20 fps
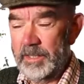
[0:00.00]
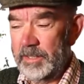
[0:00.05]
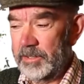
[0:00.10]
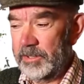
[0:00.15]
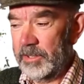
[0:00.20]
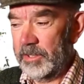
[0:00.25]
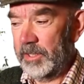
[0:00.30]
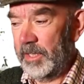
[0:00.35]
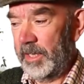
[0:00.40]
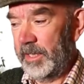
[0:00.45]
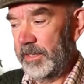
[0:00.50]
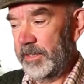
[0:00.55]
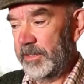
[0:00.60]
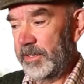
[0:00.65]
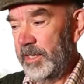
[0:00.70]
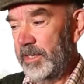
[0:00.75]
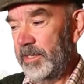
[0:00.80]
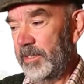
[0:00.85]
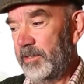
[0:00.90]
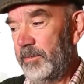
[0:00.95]
So I
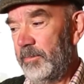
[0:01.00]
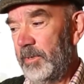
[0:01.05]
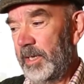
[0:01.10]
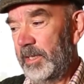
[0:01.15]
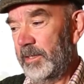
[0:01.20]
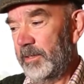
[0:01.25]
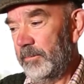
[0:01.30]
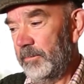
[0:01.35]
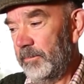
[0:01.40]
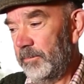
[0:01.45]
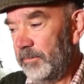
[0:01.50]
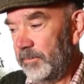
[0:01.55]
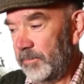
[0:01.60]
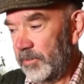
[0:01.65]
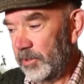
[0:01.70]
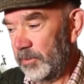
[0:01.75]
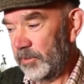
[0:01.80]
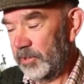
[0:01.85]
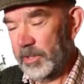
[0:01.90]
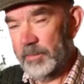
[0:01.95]
decided to make them
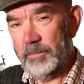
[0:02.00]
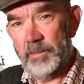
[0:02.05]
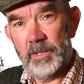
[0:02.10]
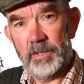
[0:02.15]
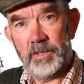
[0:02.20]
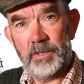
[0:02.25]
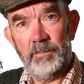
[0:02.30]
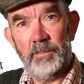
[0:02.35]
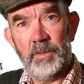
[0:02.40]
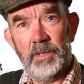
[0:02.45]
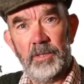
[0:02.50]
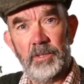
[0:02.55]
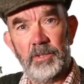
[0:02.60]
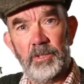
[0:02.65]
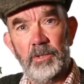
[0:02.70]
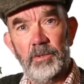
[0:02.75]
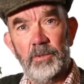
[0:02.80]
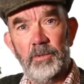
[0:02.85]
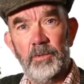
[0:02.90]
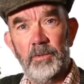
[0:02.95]
two chimneys similar
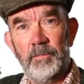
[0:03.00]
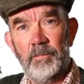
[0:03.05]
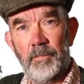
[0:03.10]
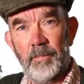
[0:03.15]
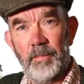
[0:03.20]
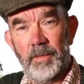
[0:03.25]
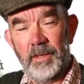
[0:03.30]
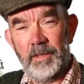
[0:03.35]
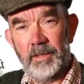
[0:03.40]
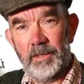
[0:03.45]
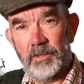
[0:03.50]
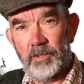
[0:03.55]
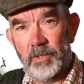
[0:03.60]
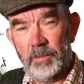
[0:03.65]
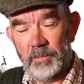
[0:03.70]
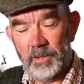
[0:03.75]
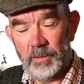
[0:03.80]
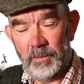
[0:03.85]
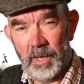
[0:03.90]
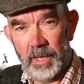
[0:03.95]
to the
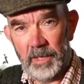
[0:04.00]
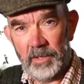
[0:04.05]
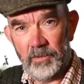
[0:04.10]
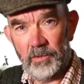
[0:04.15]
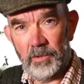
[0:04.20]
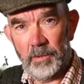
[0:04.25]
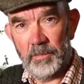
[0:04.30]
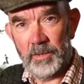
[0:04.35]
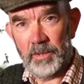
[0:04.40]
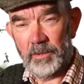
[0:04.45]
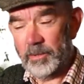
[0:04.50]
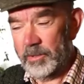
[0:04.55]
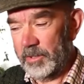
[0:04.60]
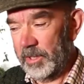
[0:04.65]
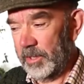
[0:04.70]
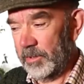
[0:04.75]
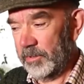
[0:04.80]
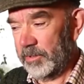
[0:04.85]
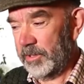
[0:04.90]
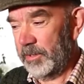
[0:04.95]
chimney we had at home in our own
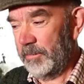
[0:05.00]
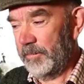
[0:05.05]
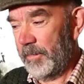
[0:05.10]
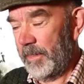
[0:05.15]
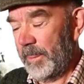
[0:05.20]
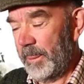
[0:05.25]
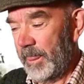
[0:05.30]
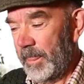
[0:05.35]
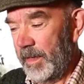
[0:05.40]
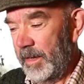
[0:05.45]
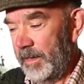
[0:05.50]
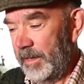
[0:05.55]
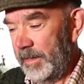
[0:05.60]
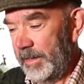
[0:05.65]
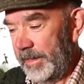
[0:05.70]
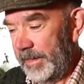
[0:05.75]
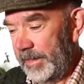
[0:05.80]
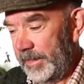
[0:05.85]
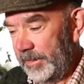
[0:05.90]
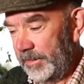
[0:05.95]
house.
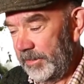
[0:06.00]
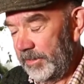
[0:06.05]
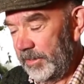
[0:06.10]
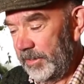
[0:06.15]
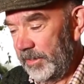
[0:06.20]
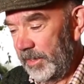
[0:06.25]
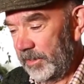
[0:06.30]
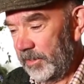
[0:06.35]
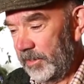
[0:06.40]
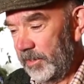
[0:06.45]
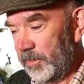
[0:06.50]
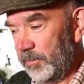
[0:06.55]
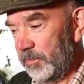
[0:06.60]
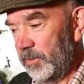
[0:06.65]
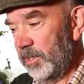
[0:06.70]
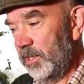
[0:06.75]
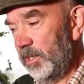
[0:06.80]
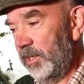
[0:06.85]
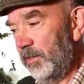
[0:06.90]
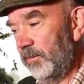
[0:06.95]
And that
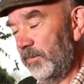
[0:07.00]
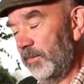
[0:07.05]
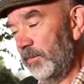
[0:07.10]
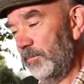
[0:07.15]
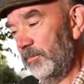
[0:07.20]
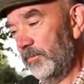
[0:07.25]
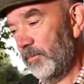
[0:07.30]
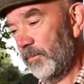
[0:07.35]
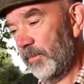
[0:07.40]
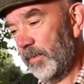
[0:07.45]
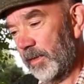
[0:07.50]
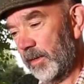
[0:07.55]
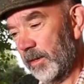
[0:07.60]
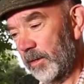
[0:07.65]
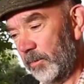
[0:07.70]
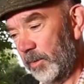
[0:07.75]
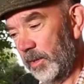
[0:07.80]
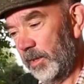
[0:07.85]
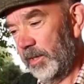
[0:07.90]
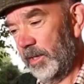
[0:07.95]
Christmas Eve,
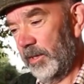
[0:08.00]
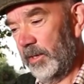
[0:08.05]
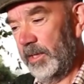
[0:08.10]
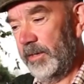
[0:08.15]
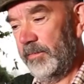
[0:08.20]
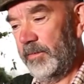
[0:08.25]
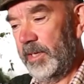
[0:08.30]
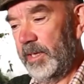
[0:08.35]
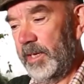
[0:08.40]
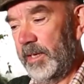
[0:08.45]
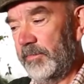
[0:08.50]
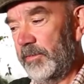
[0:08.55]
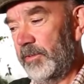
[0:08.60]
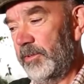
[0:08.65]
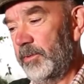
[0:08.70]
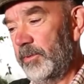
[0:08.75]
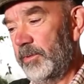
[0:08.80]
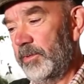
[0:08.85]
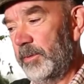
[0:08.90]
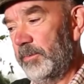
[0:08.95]
when they arrived in after
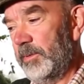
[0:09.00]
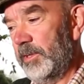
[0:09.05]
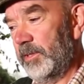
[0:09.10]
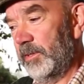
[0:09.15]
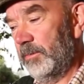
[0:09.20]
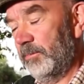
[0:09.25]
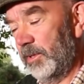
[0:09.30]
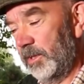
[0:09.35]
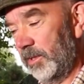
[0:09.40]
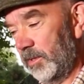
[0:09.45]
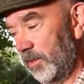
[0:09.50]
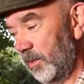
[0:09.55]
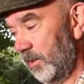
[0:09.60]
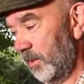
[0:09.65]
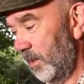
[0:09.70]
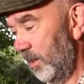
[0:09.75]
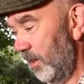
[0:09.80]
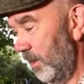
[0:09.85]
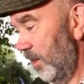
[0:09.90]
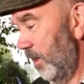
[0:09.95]
doing their bits and
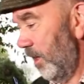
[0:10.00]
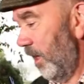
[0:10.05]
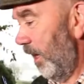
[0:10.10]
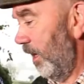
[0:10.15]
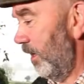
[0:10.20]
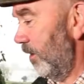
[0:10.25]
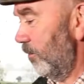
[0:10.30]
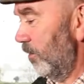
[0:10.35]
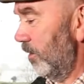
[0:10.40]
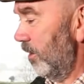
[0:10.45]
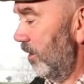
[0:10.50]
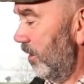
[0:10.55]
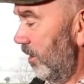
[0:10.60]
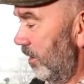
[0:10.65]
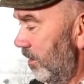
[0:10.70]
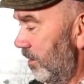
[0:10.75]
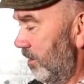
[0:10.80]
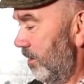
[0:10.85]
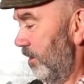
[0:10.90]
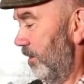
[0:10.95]
pieces, I had one of
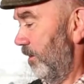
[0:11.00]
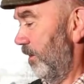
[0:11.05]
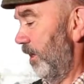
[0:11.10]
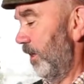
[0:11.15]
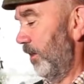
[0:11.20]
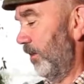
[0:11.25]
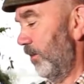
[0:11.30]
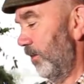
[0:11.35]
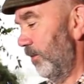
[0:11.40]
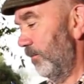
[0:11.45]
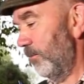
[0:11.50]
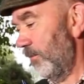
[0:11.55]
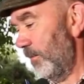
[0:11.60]
these lit